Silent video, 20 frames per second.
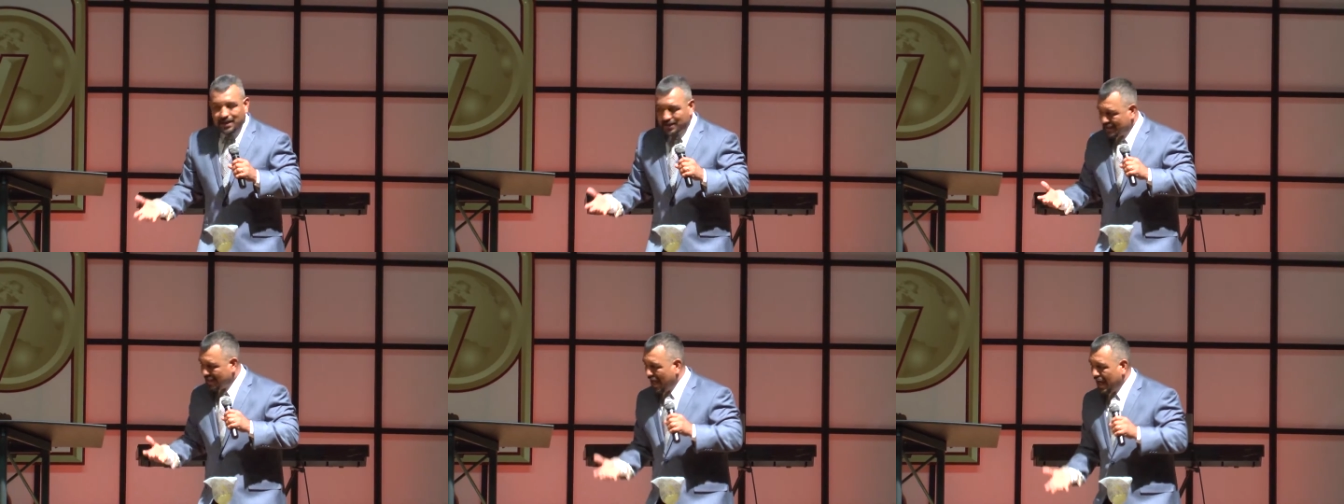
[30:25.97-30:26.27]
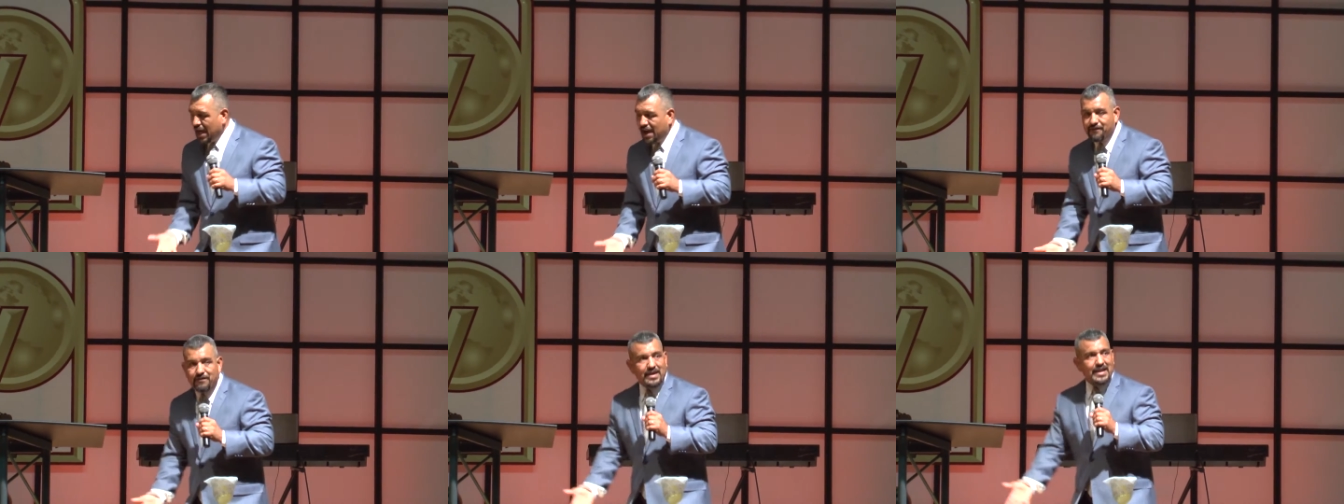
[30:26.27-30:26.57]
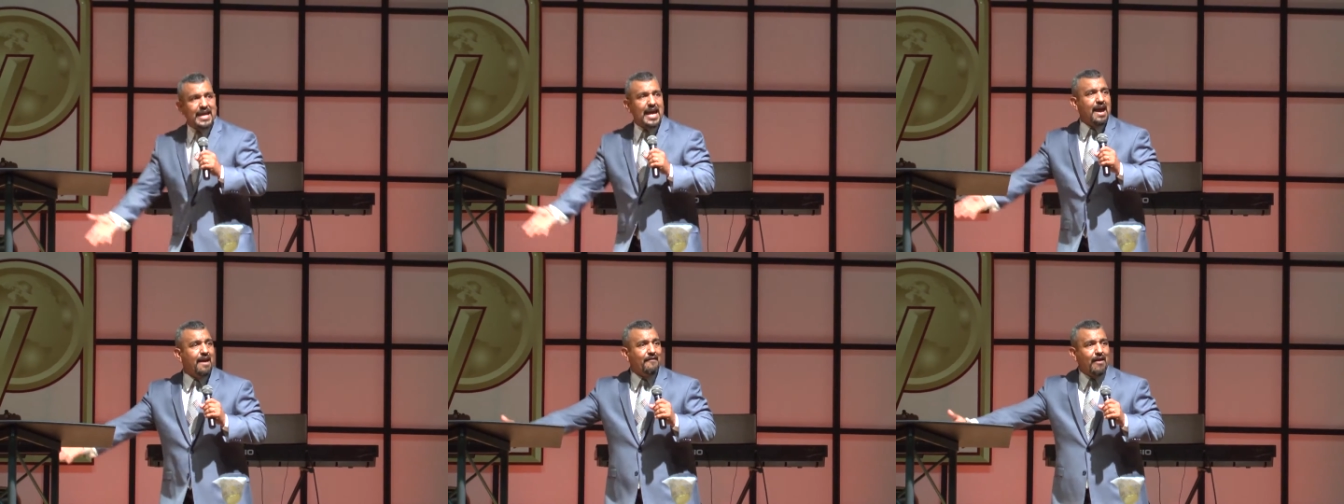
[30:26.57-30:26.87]
David
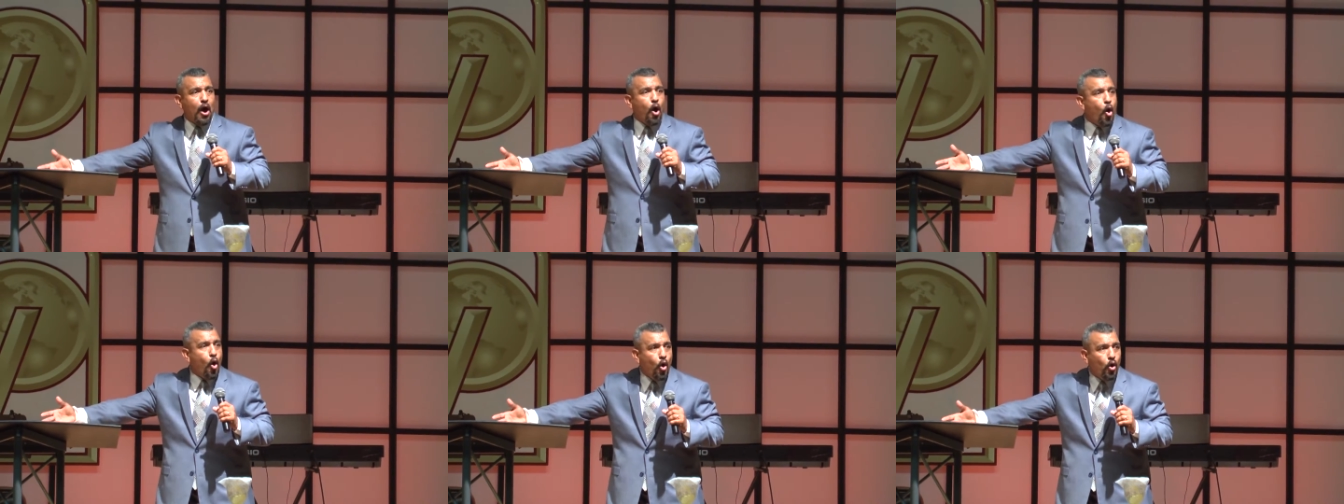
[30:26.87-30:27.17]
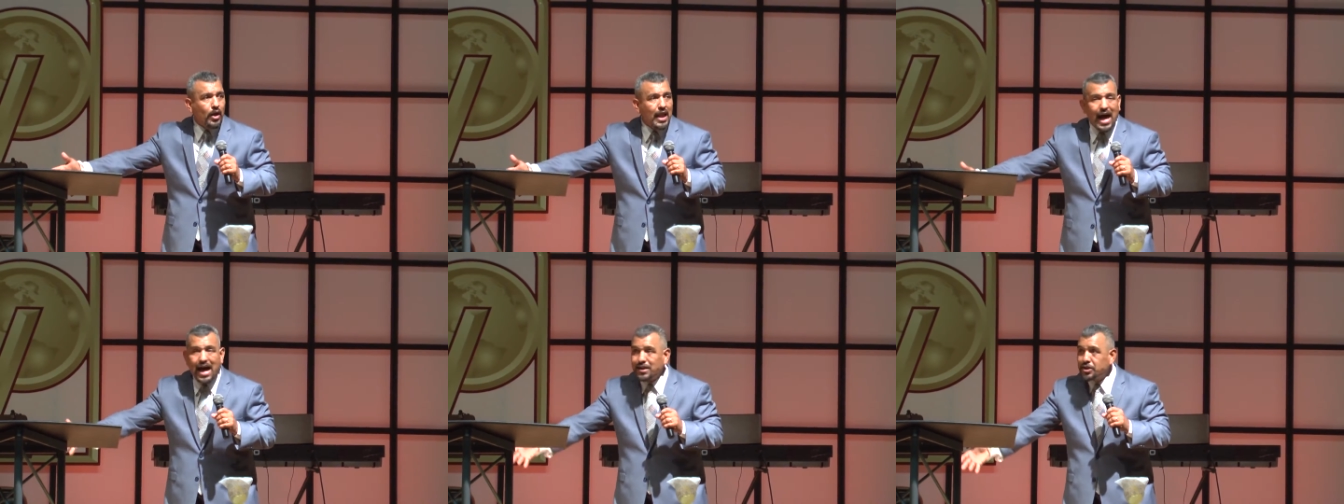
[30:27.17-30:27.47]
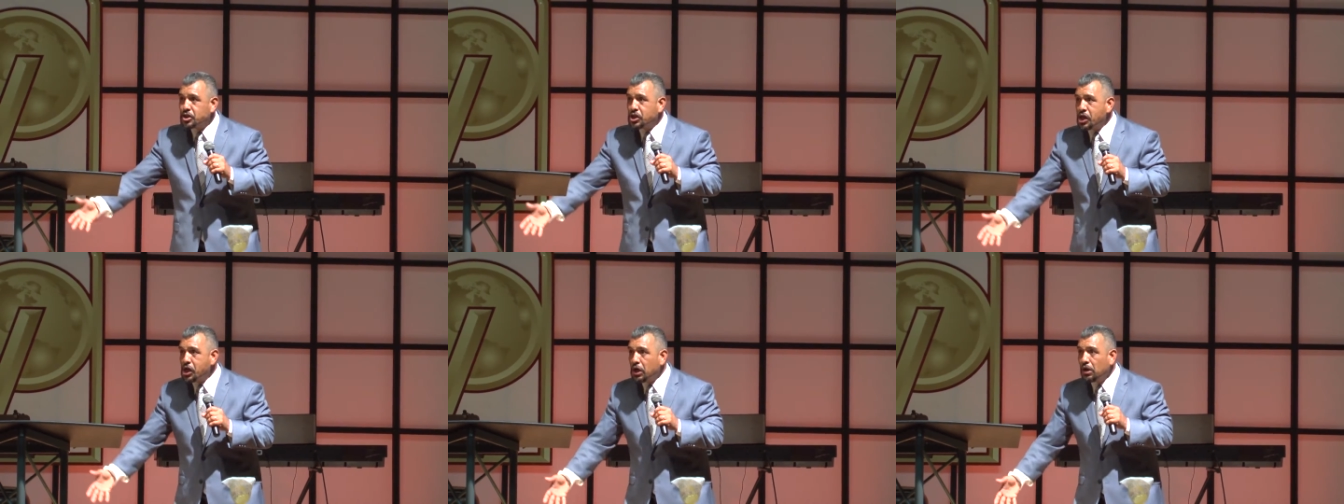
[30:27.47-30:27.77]
gave a whole
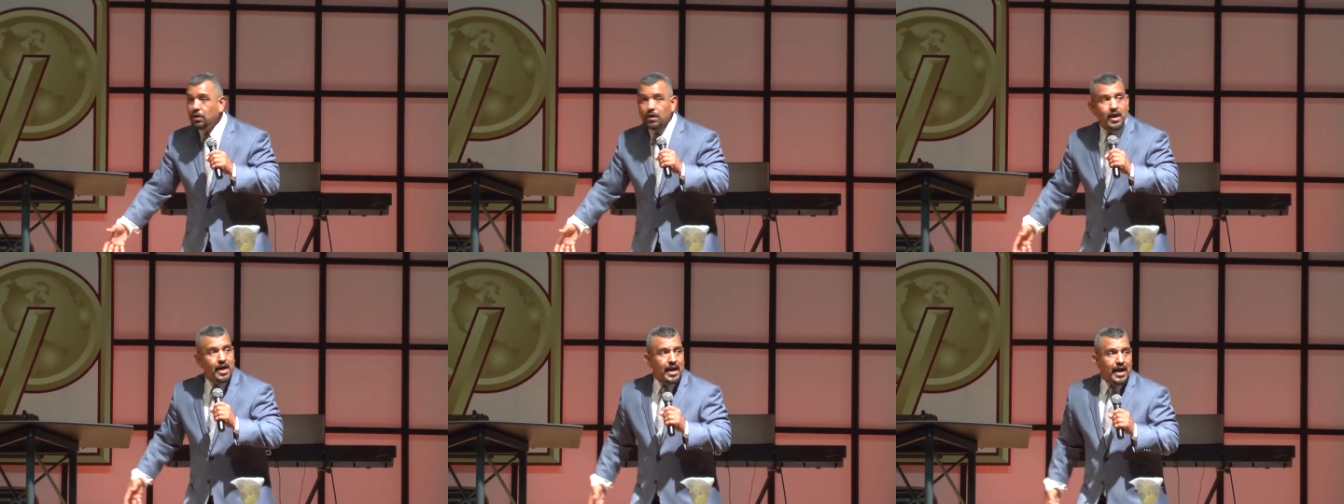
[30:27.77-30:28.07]
lot too.